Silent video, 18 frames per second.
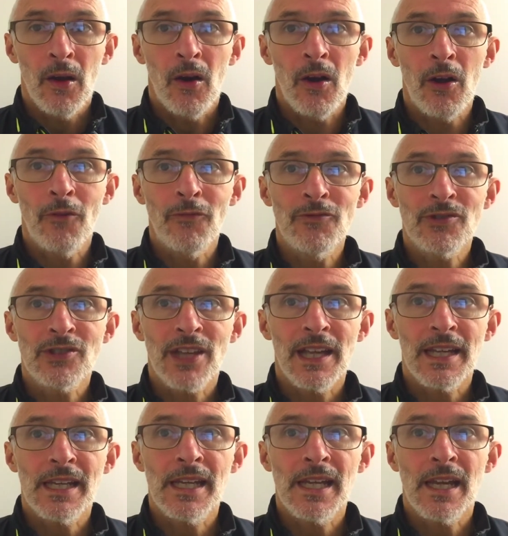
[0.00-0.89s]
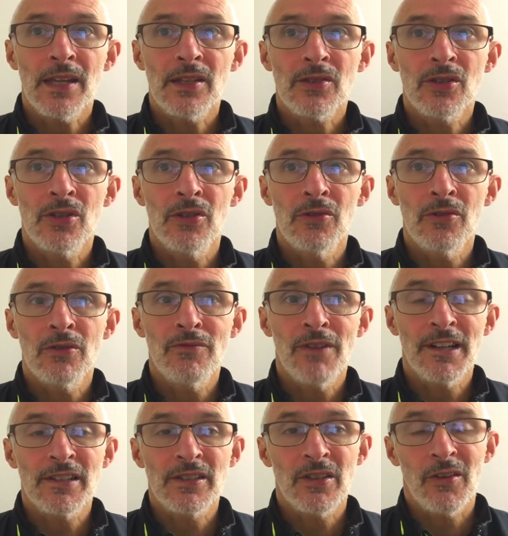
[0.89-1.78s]
I often say to the
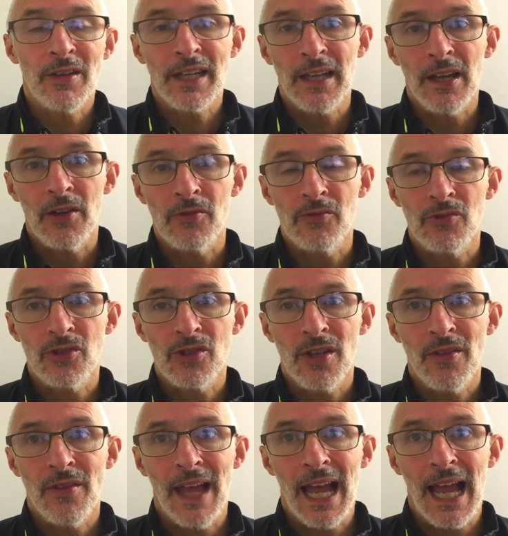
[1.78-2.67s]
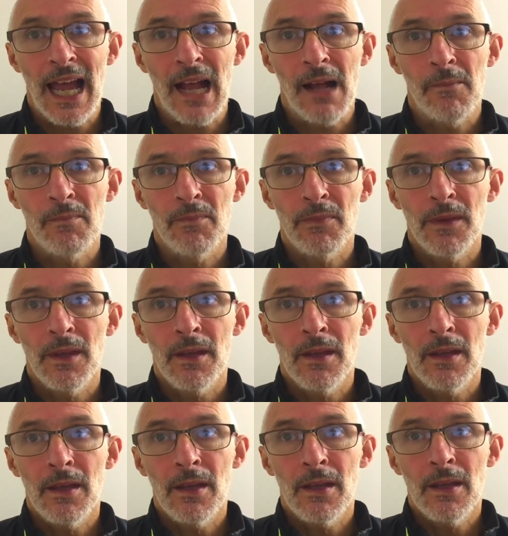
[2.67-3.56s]
runners I coach that
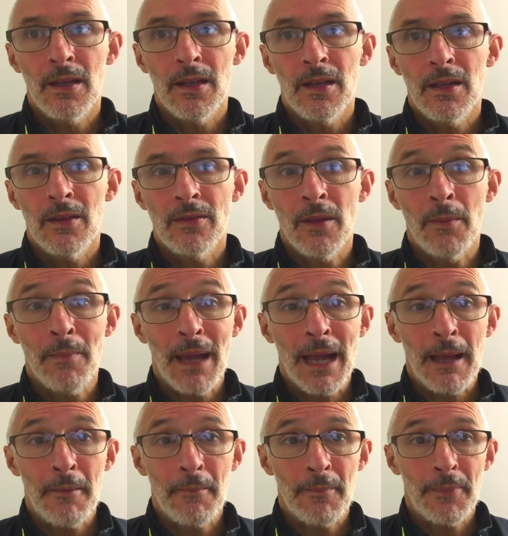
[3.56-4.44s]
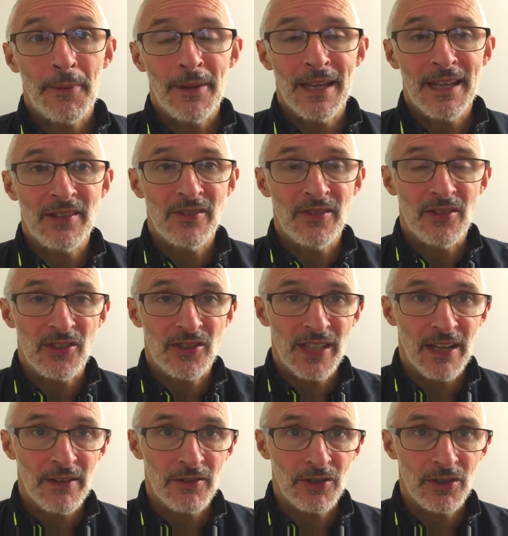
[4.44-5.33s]
the map isn't the
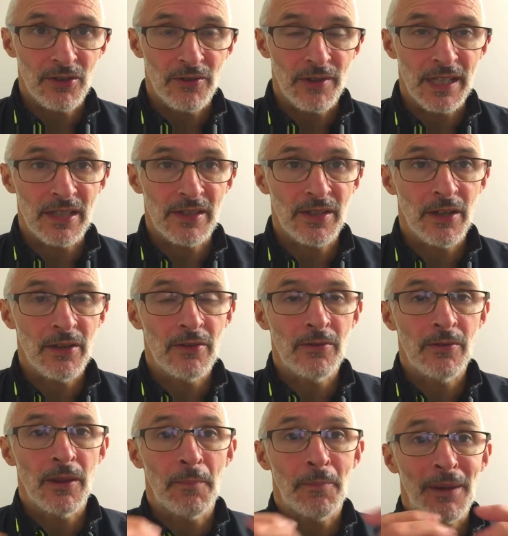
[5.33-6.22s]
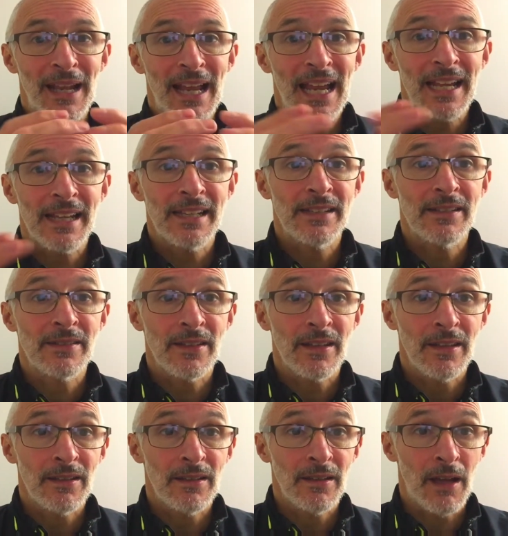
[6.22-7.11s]
territory. So the plan is
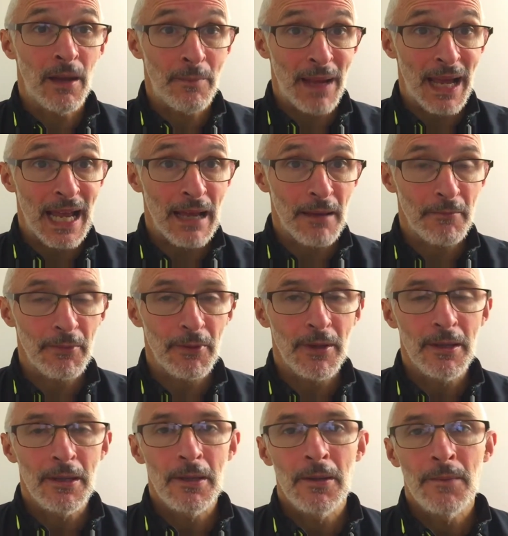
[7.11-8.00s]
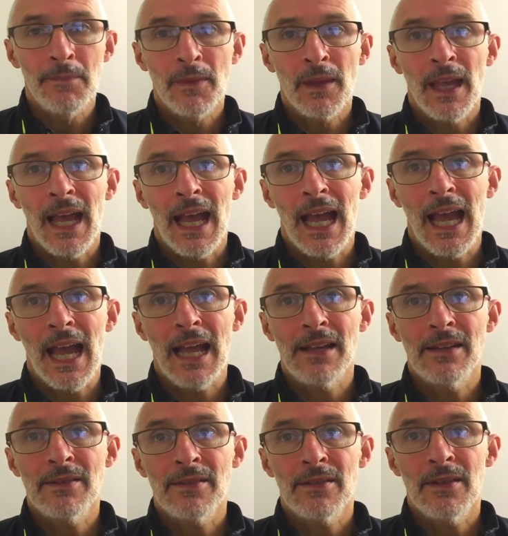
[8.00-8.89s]
a map,
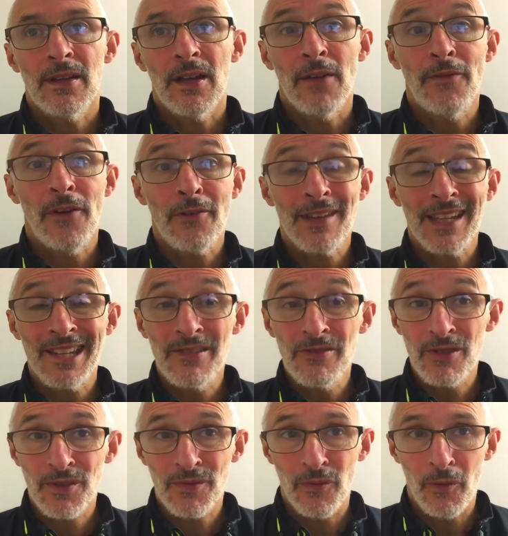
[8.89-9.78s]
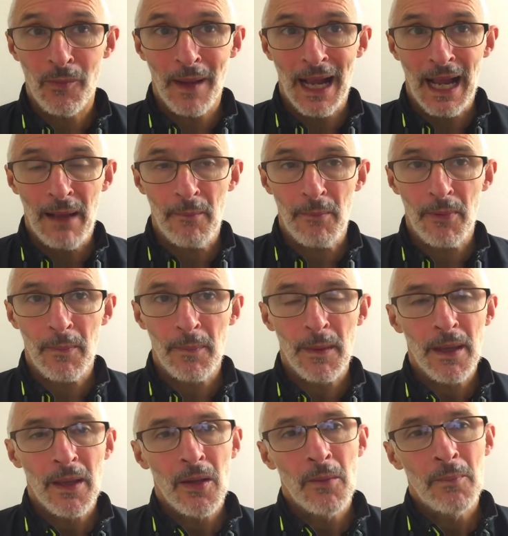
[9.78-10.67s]
and a very useful map,
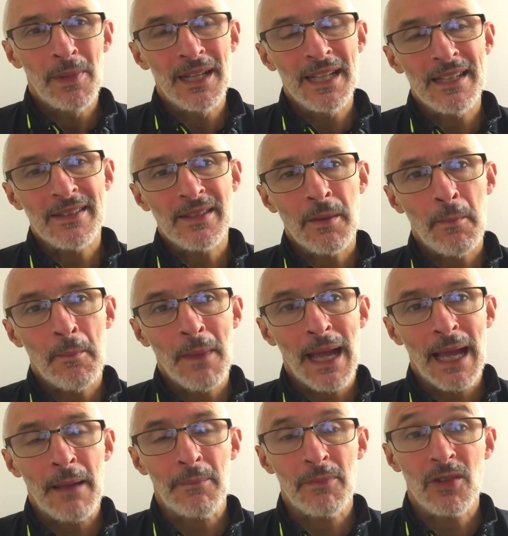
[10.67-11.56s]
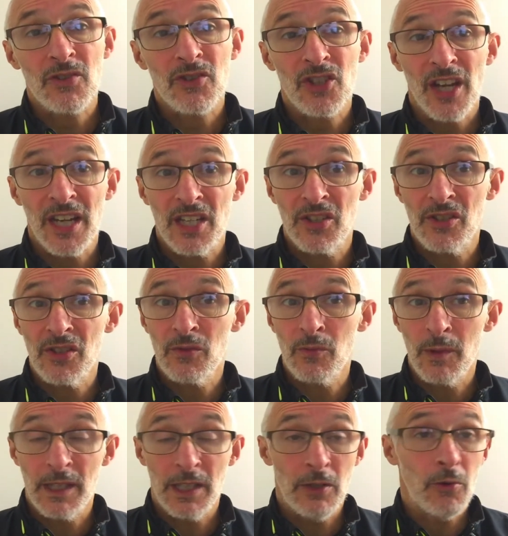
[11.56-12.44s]
but it's a map that changes
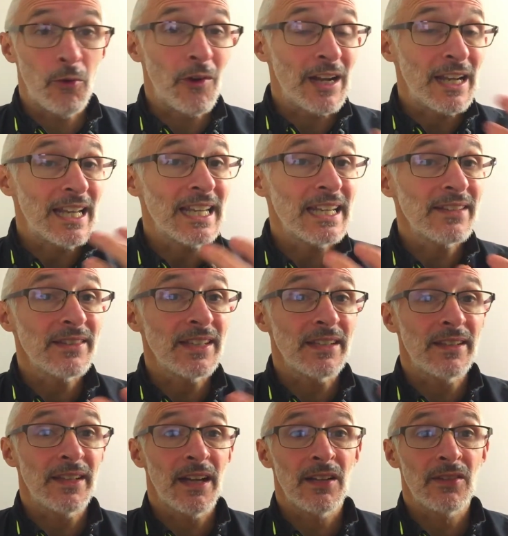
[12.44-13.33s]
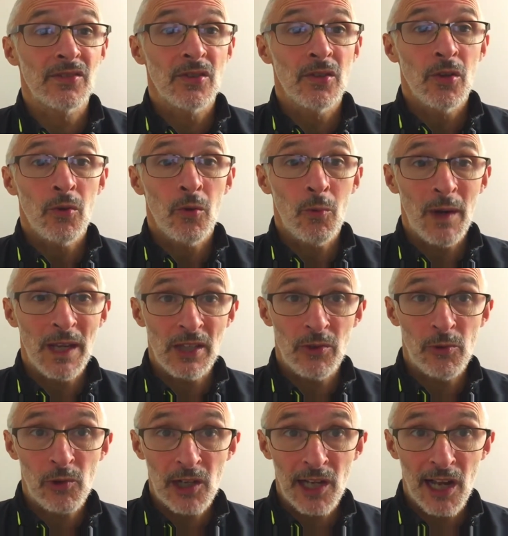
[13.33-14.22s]
with you, or at least it does when
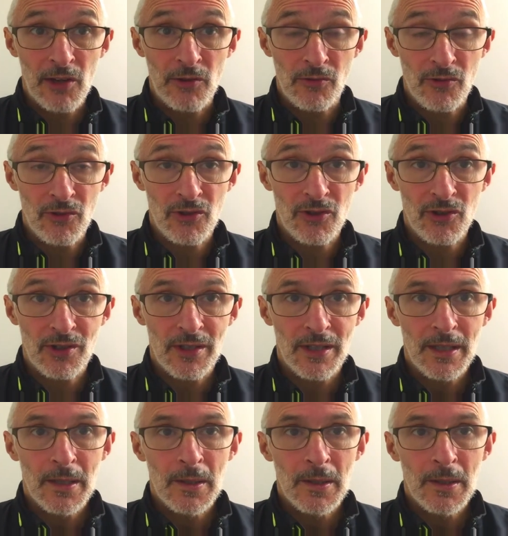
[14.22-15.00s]
you're coached,